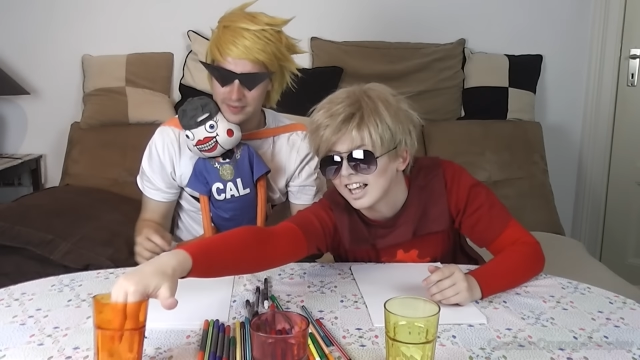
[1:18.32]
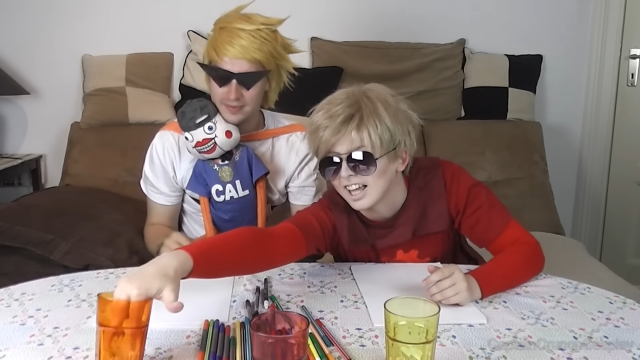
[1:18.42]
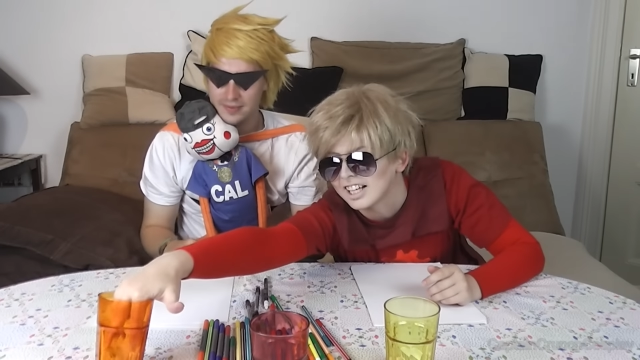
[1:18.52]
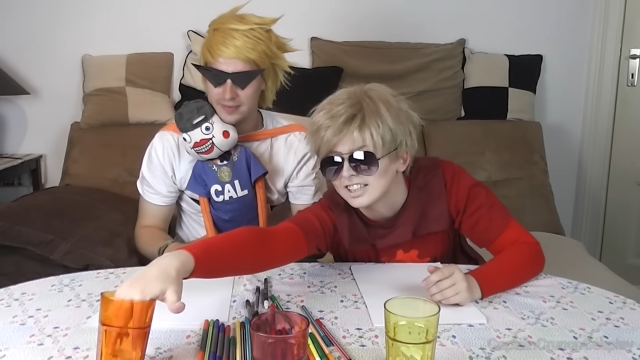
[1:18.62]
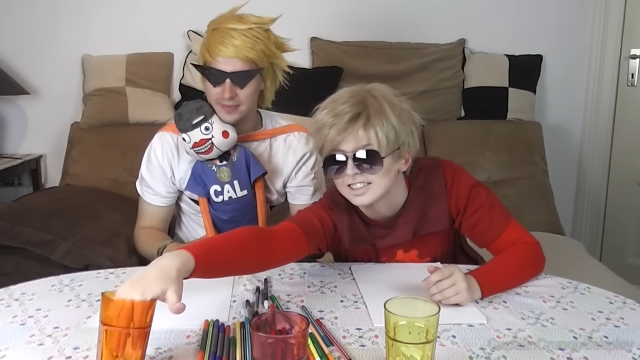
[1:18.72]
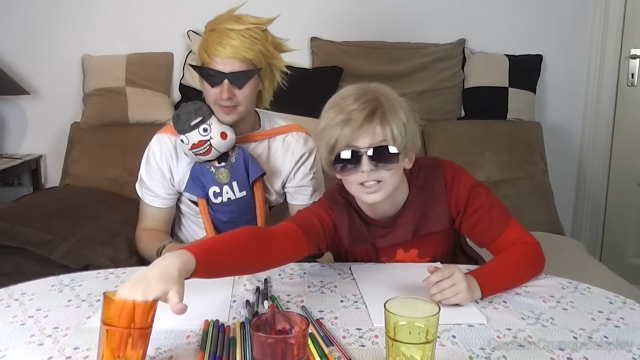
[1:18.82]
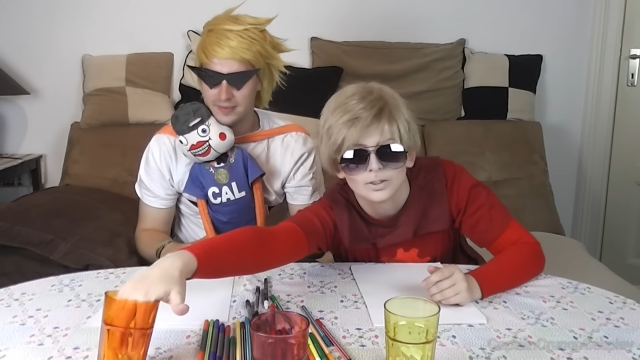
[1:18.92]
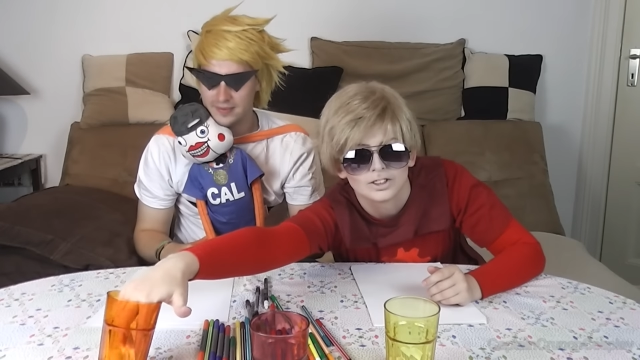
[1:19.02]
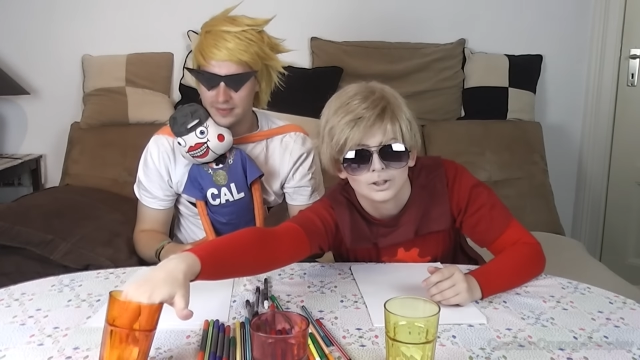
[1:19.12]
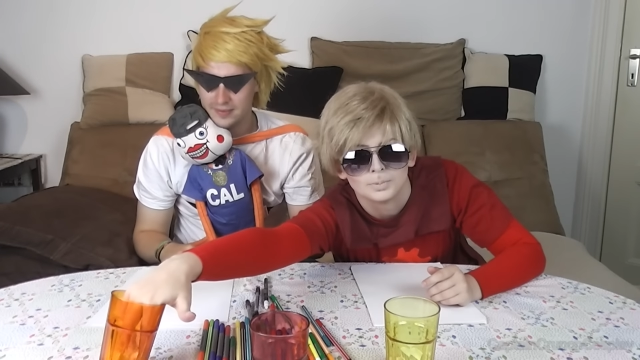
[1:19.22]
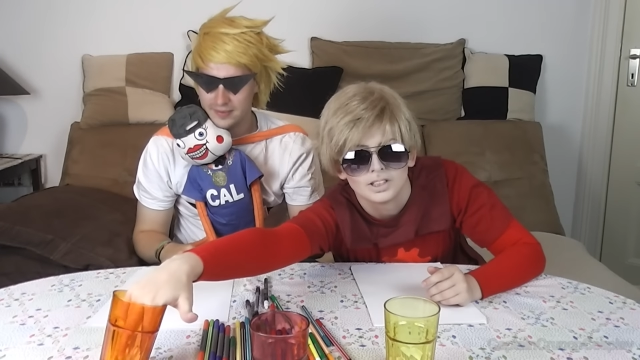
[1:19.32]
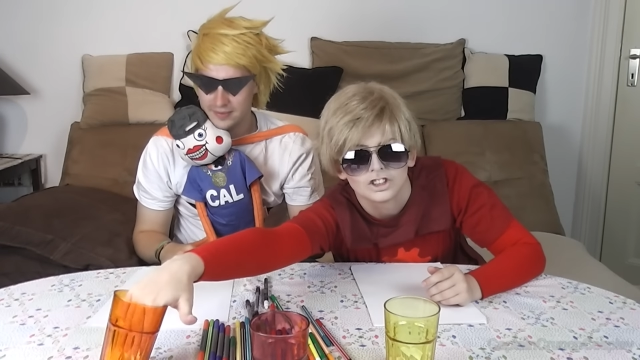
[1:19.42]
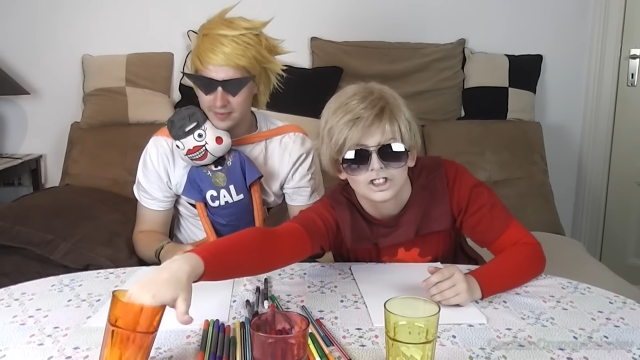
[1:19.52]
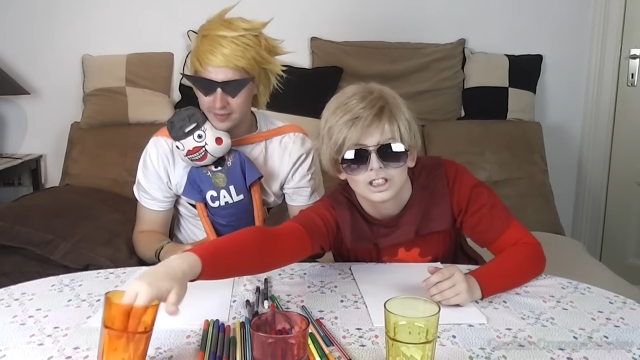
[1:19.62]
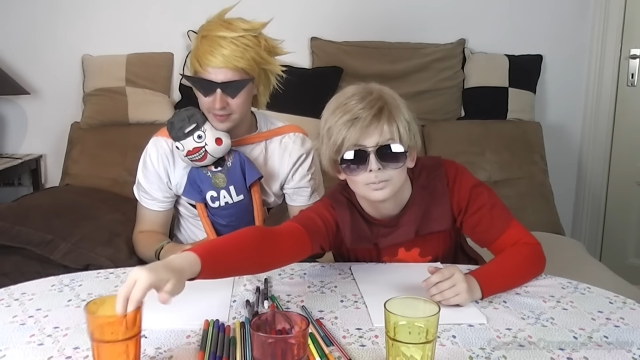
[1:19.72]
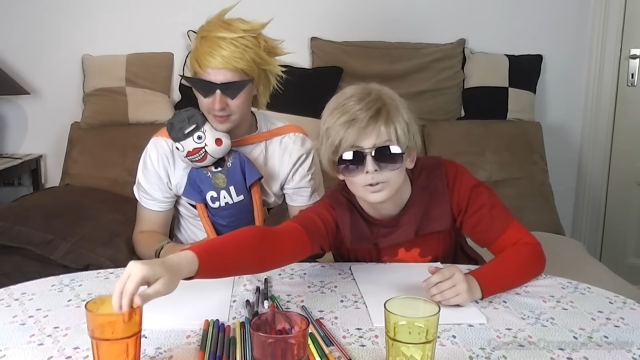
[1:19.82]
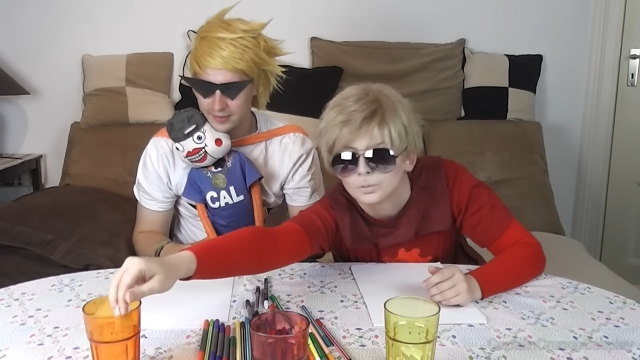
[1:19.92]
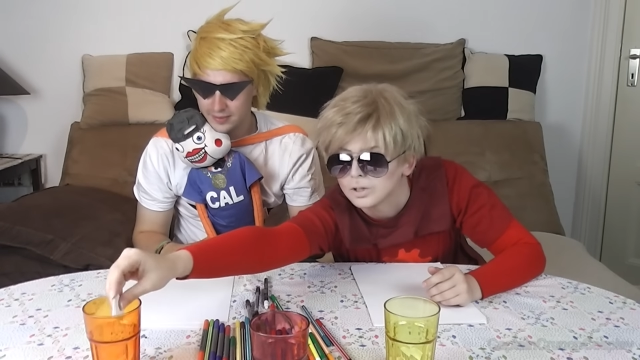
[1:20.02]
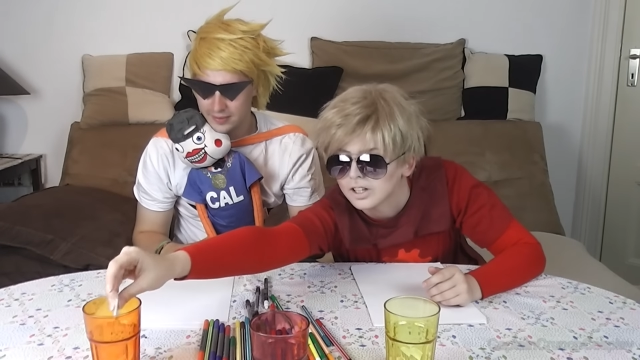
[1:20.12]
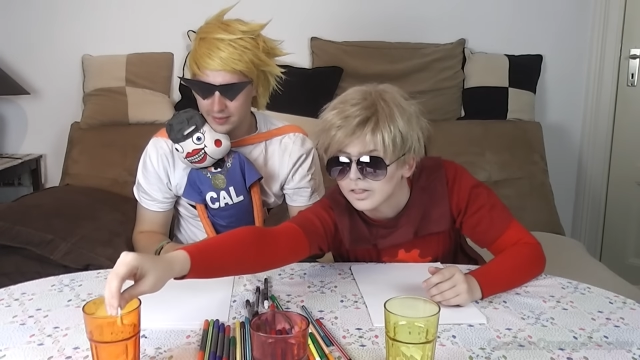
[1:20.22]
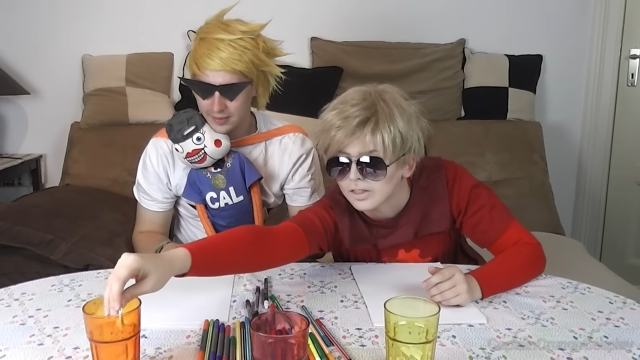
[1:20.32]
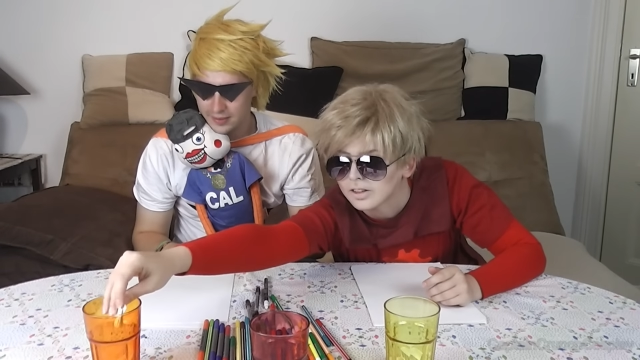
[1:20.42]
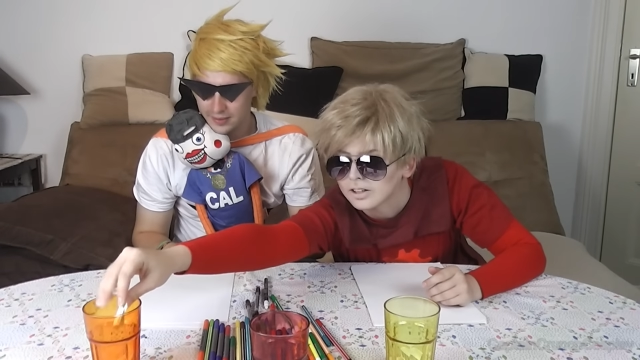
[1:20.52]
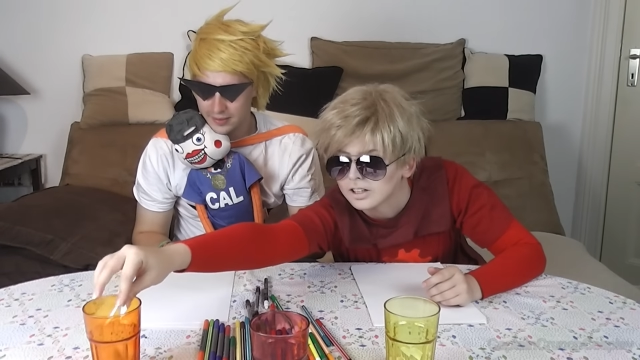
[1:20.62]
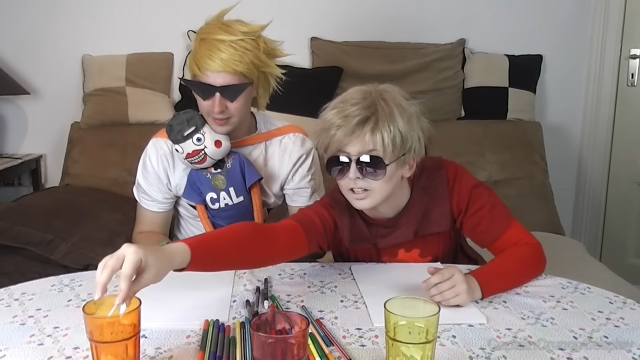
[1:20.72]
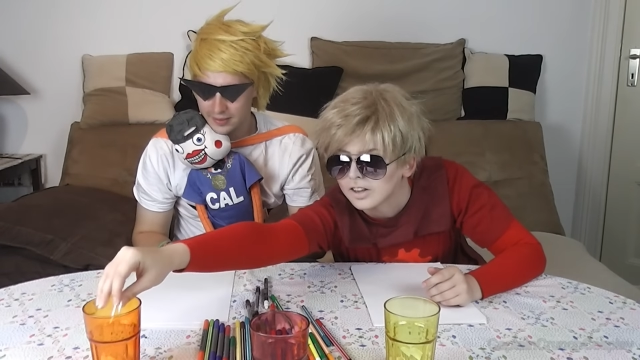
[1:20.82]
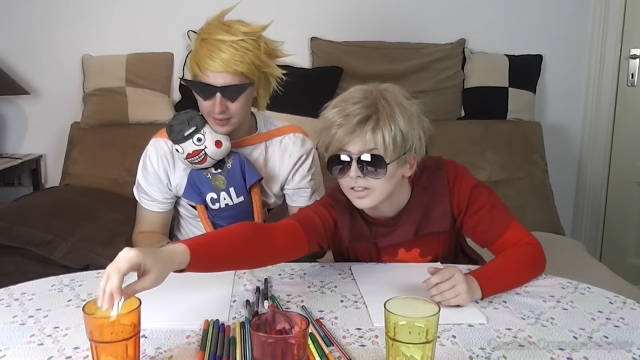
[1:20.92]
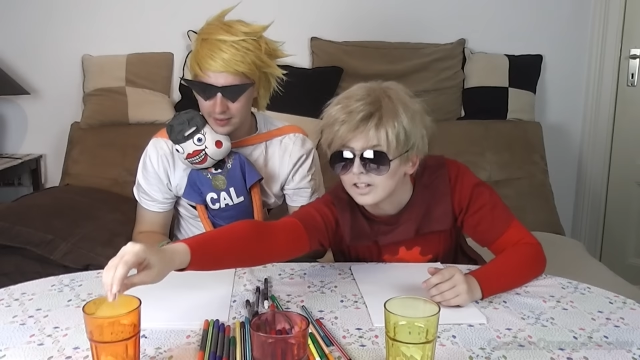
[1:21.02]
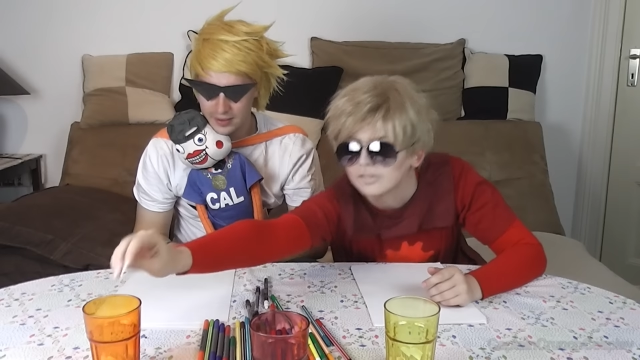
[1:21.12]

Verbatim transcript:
Speaker 1: And he's going to be shipped with the